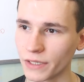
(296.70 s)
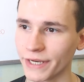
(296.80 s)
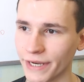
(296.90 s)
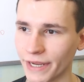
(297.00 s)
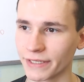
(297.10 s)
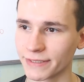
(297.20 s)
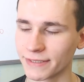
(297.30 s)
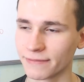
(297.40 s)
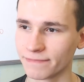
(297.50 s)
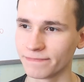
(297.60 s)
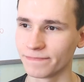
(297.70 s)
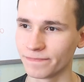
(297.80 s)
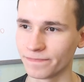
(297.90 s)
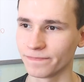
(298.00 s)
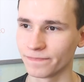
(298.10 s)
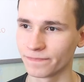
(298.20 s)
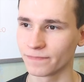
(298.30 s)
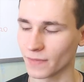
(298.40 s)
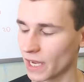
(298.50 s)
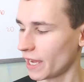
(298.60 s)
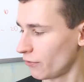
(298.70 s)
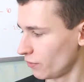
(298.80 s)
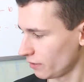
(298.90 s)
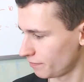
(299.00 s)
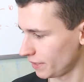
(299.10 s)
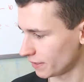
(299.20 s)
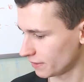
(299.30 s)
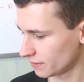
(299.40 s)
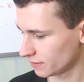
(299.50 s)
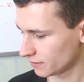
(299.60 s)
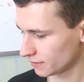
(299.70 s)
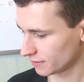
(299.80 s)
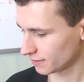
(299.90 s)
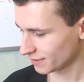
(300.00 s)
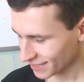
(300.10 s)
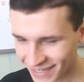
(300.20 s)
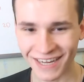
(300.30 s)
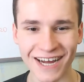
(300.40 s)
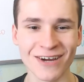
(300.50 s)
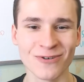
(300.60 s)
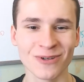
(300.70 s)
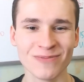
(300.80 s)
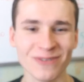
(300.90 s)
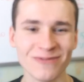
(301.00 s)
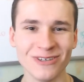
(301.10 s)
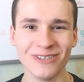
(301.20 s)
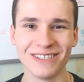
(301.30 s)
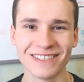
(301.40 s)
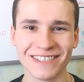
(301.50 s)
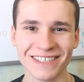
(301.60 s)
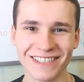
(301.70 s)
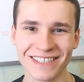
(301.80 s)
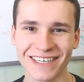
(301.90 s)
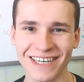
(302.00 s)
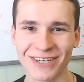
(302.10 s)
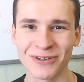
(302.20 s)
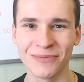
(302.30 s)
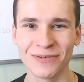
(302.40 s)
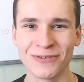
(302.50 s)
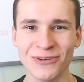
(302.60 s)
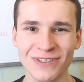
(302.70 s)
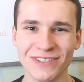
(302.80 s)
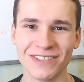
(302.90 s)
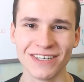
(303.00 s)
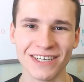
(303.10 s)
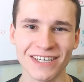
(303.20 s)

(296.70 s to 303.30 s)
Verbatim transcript: Yes, I will be. I will be fluent. I will be fluent.